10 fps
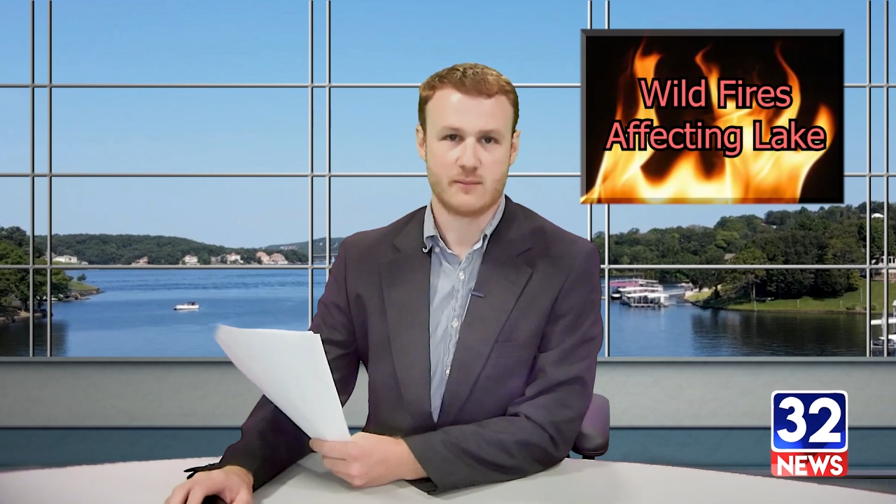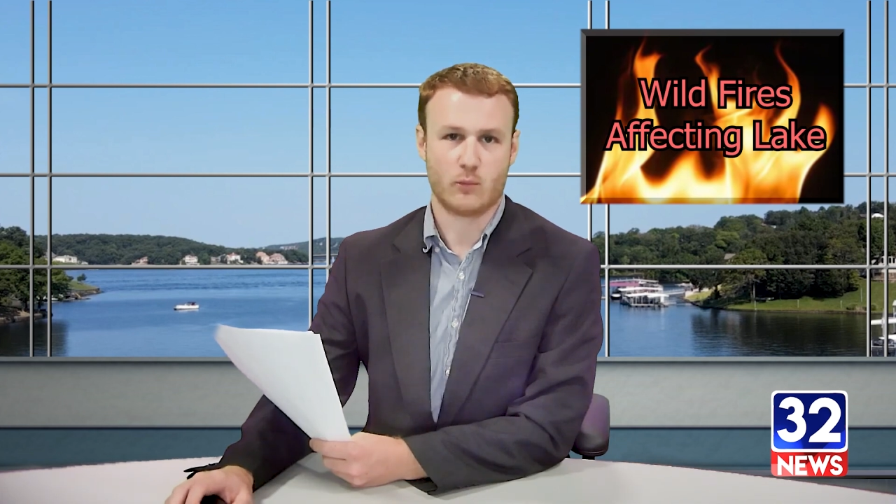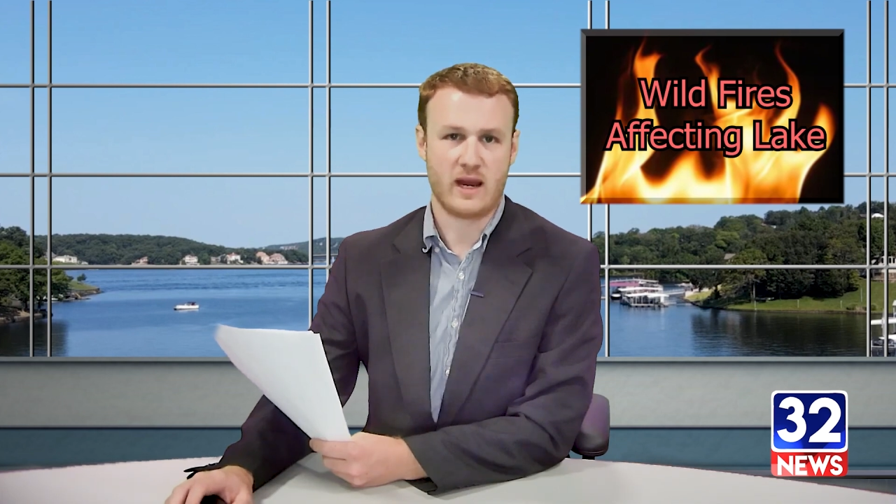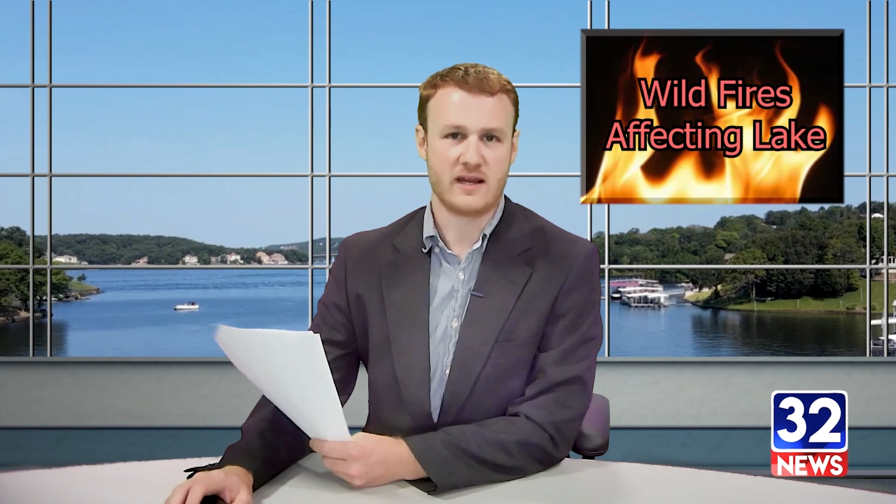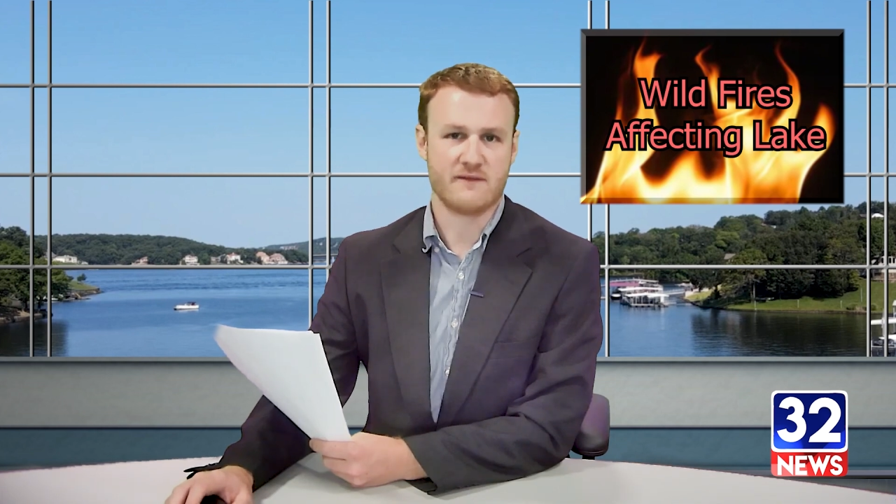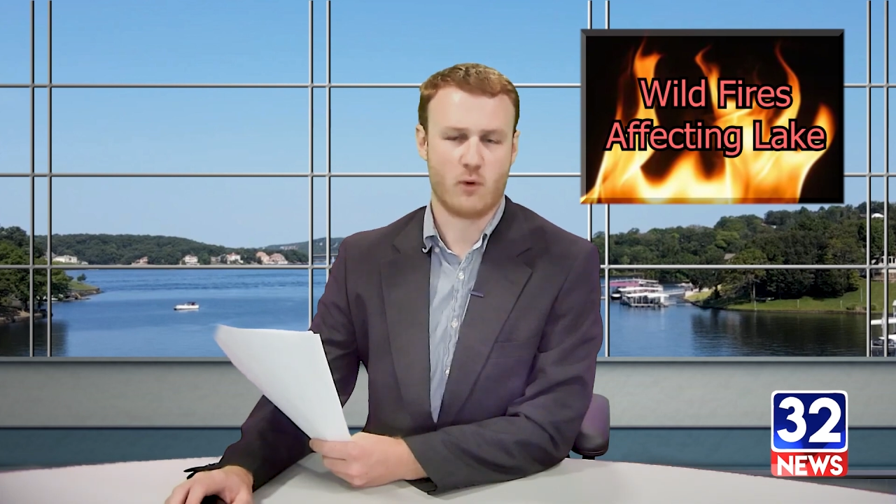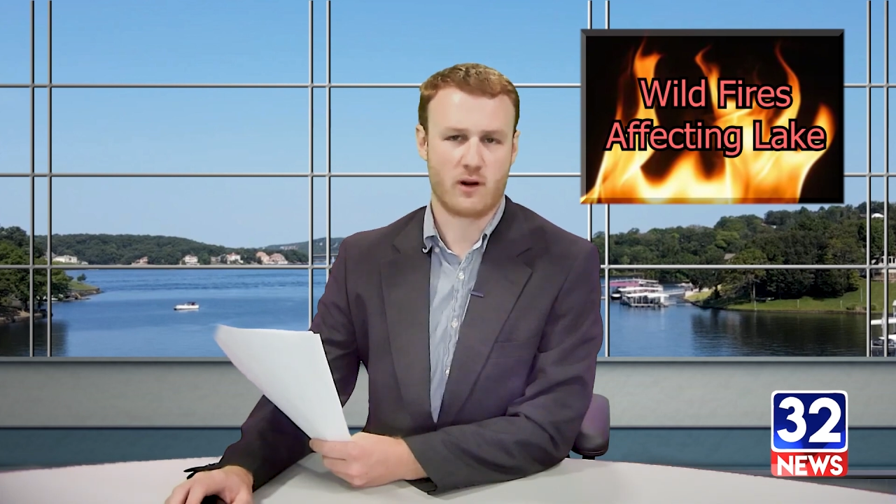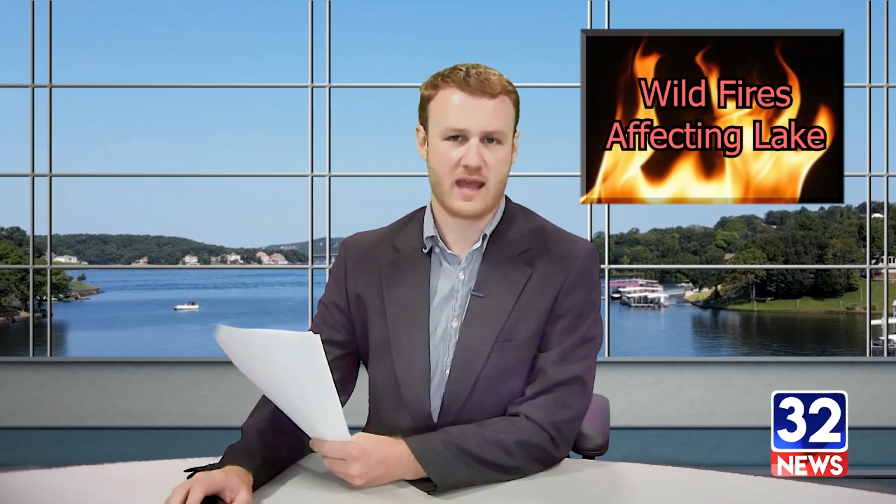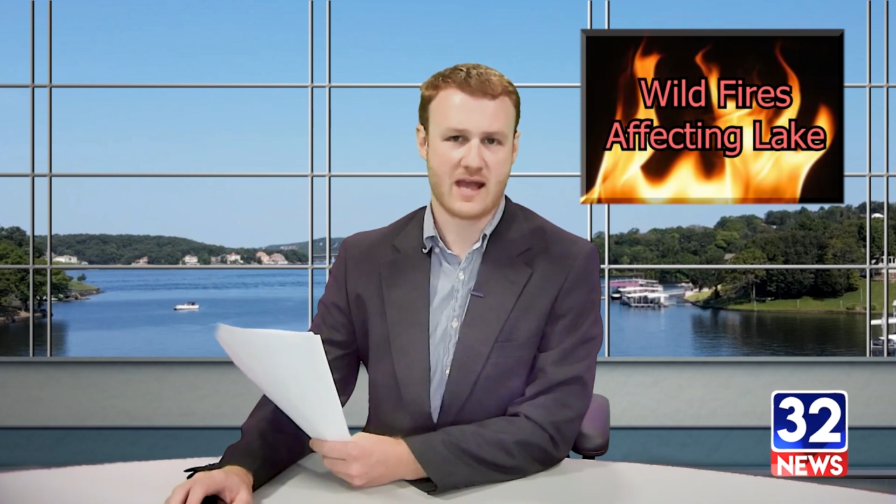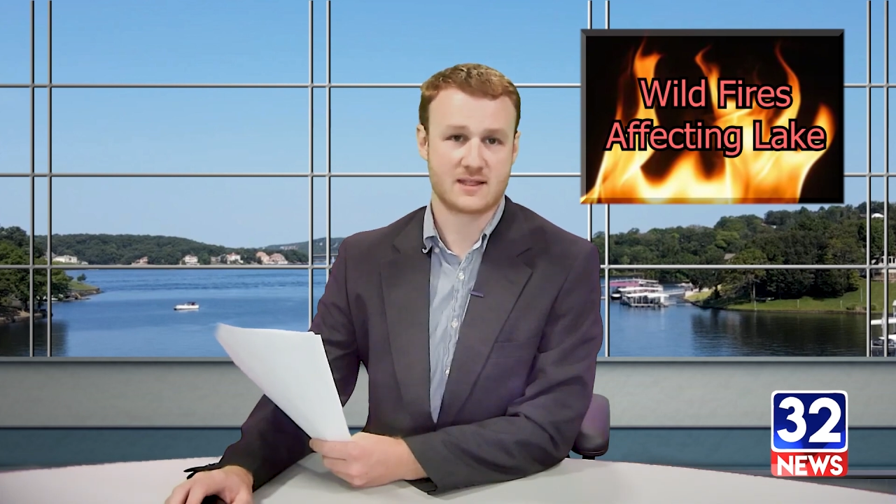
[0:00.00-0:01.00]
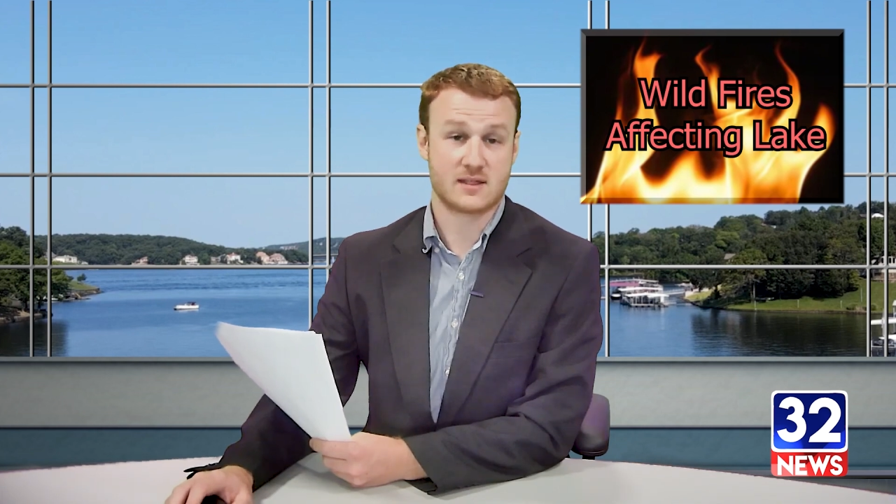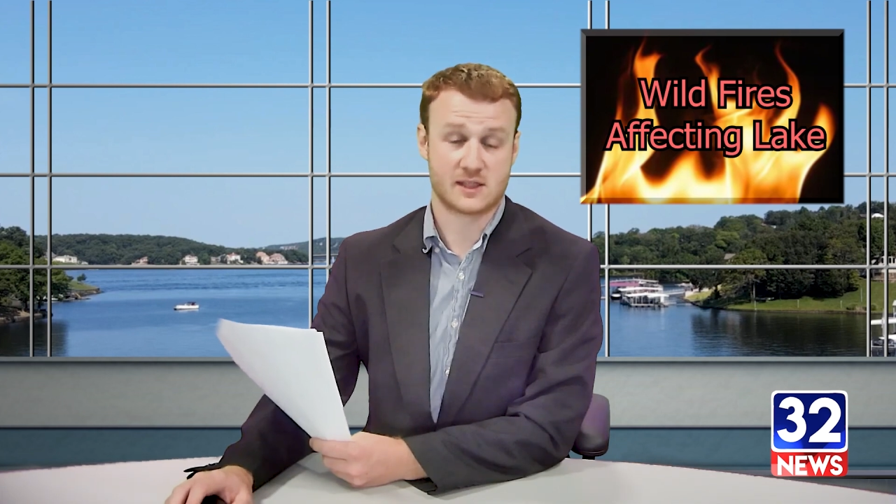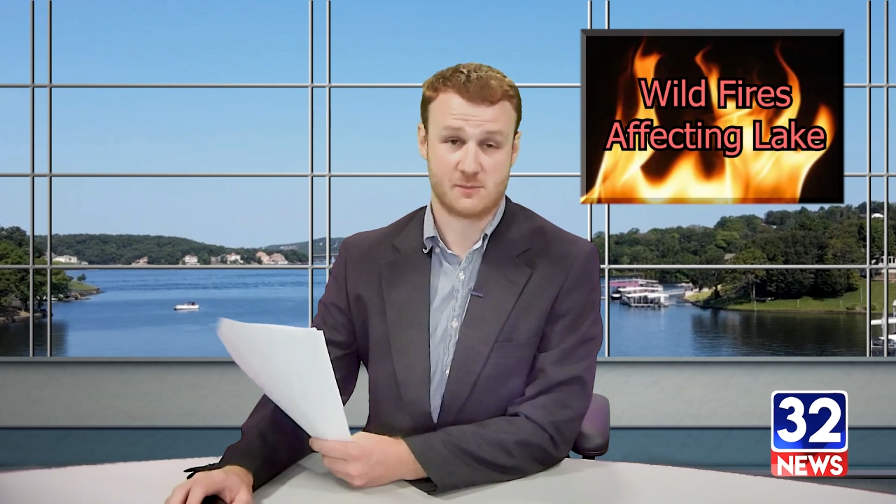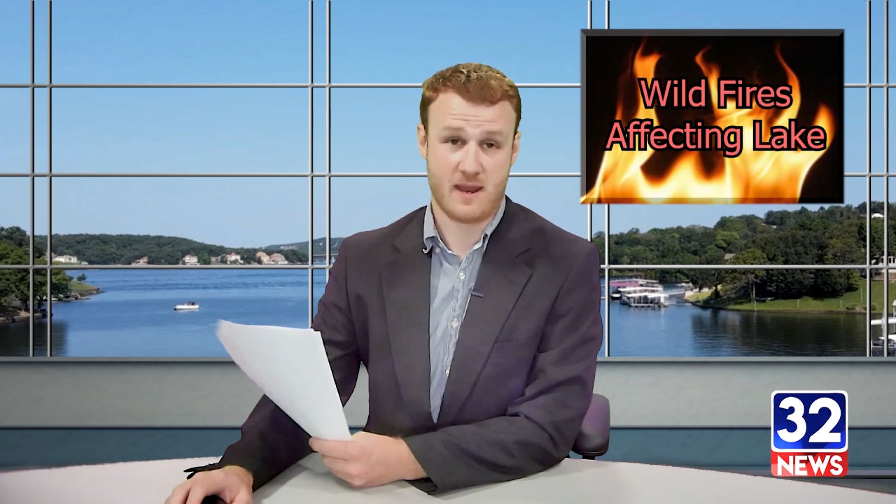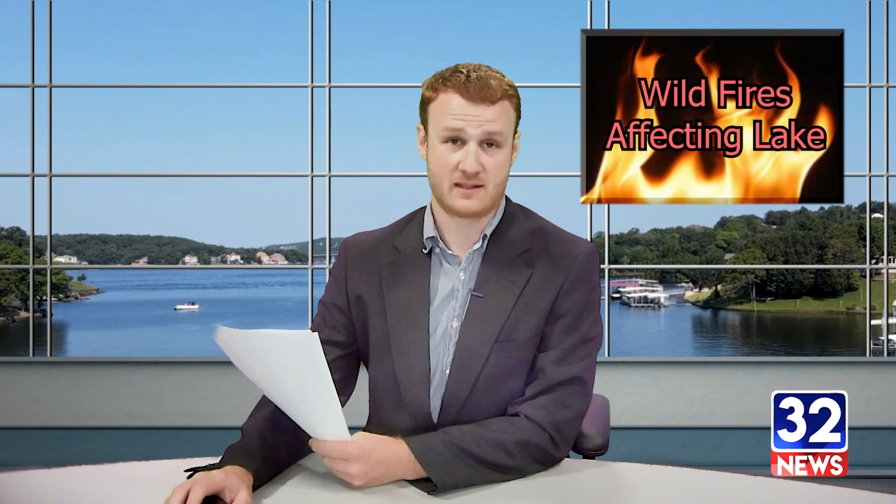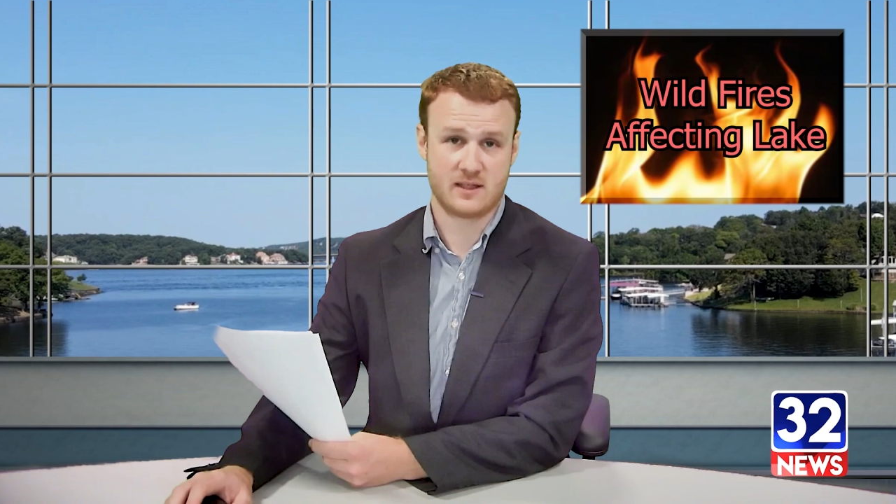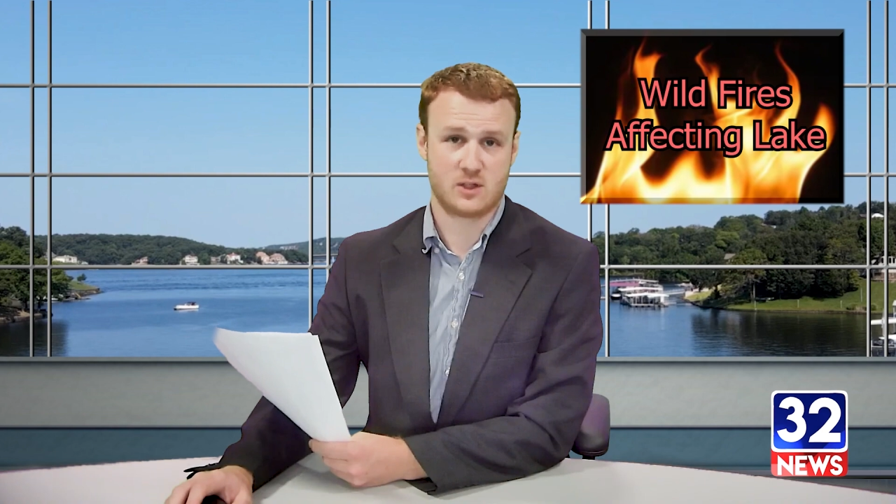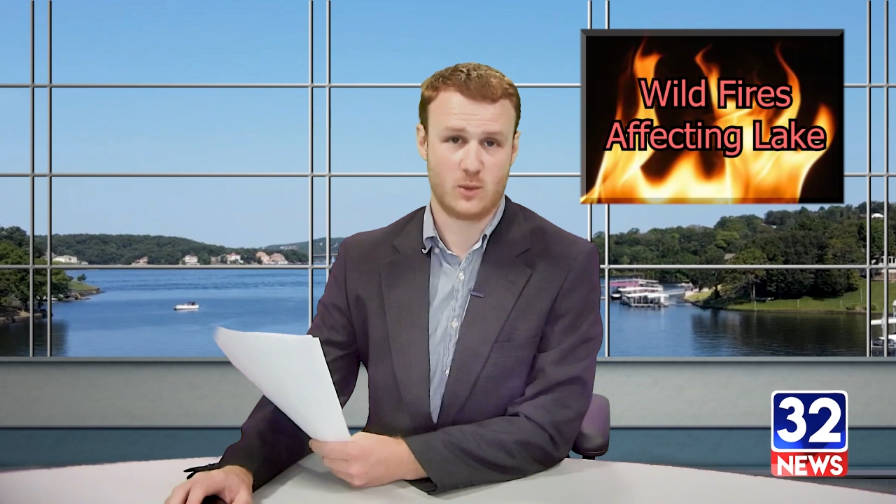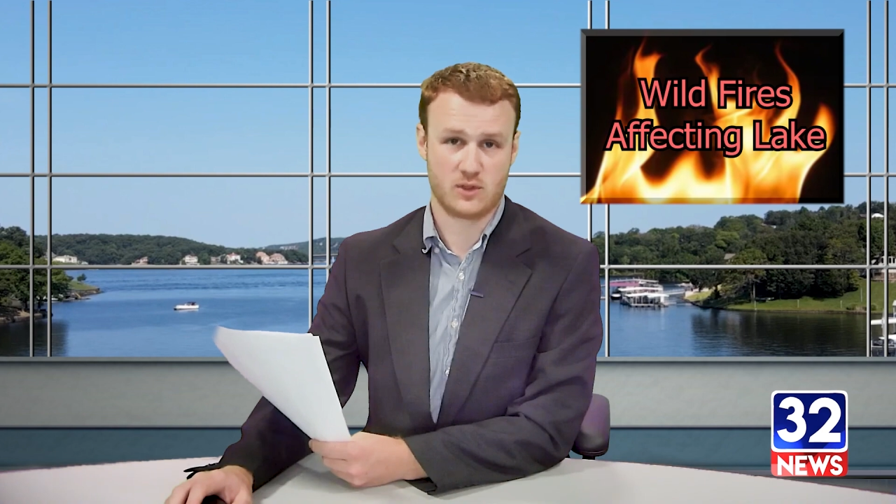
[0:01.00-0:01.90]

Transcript: Some rain in the forecast is expected